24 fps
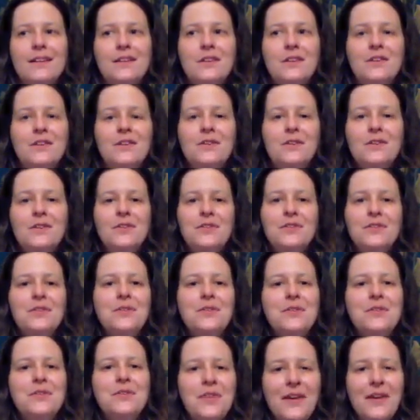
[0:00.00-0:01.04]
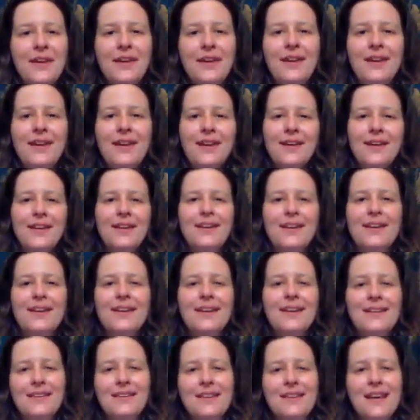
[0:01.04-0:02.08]
you're still thinking
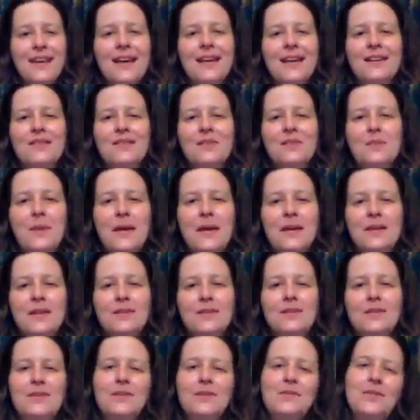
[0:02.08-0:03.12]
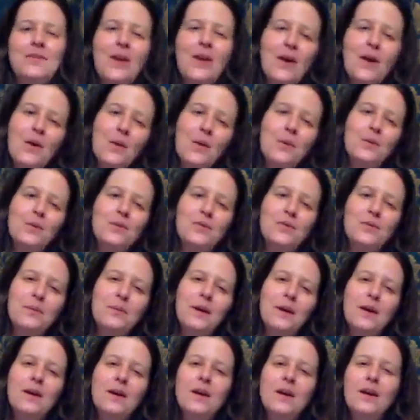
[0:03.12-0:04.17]
in the headspace of that old
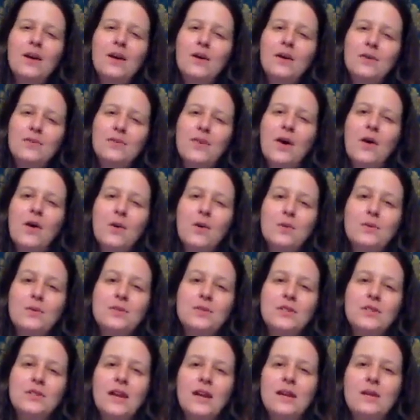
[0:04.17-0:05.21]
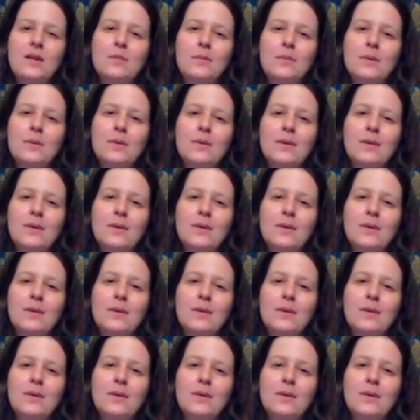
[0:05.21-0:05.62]
shape.